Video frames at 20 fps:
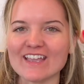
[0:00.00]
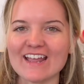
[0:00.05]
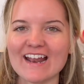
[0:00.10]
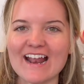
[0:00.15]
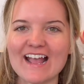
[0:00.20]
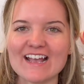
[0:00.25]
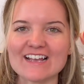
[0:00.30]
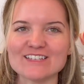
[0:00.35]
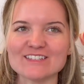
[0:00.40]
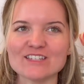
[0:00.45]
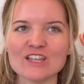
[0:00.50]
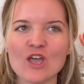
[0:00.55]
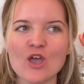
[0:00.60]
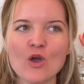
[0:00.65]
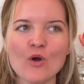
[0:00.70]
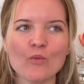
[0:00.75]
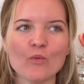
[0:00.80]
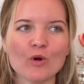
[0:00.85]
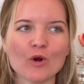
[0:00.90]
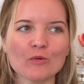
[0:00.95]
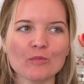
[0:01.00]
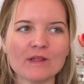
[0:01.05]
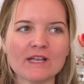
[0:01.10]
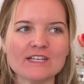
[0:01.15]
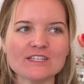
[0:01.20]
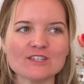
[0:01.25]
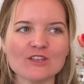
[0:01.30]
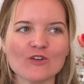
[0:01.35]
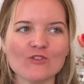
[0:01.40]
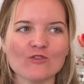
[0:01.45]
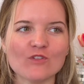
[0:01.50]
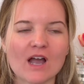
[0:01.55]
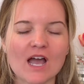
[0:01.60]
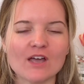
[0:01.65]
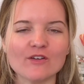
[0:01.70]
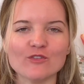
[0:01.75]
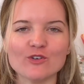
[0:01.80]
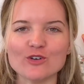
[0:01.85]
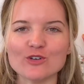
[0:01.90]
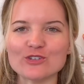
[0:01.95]
It has workplace
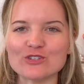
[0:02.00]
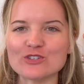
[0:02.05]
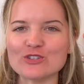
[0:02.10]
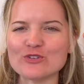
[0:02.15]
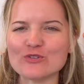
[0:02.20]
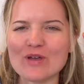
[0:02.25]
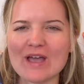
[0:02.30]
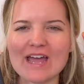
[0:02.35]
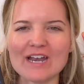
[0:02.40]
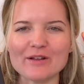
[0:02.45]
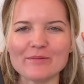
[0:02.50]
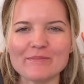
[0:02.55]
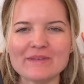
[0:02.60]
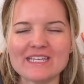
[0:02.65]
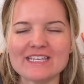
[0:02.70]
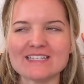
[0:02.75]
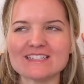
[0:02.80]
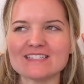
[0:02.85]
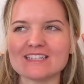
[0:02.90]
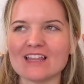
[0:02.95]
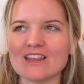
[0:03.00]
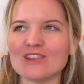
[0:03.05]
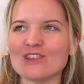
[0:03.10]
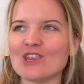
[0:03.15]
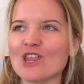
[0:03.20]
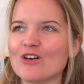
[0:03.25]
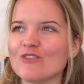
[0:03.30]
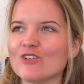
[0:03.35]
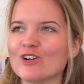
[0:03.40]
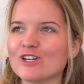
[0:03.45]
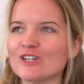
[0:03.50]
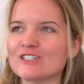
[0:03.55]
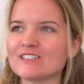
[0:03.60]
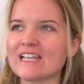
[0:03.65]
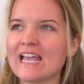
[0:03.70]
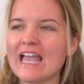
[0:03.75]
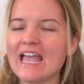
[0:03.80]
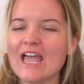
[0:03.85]
rivals to enemies to lovers,